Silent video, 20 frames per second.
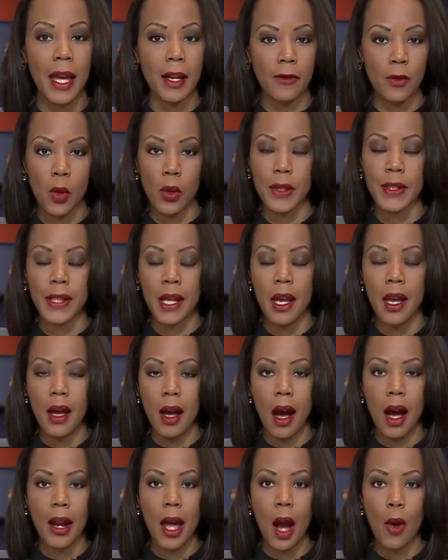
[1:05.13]
and, of course,
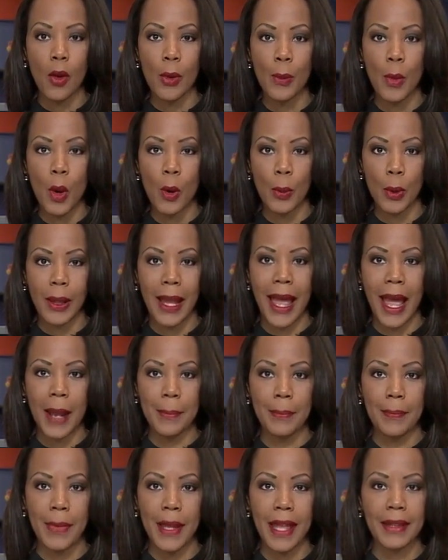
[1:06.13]
on our mobile
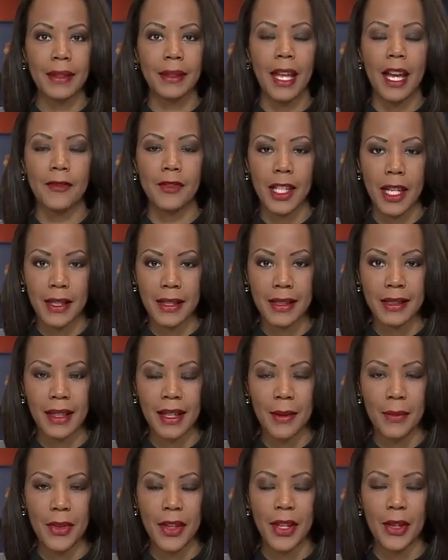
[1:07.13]
app. At the live desk,
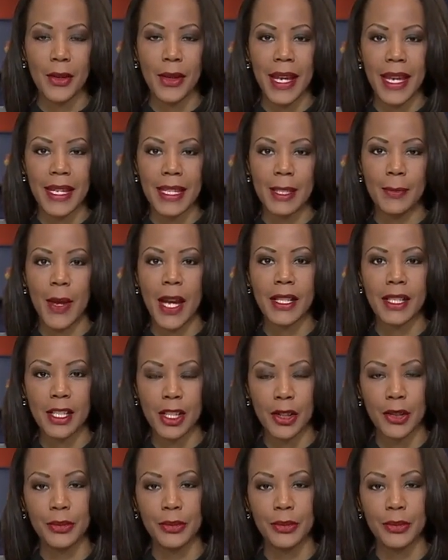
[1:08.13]
I'm Theo Hayes. Back to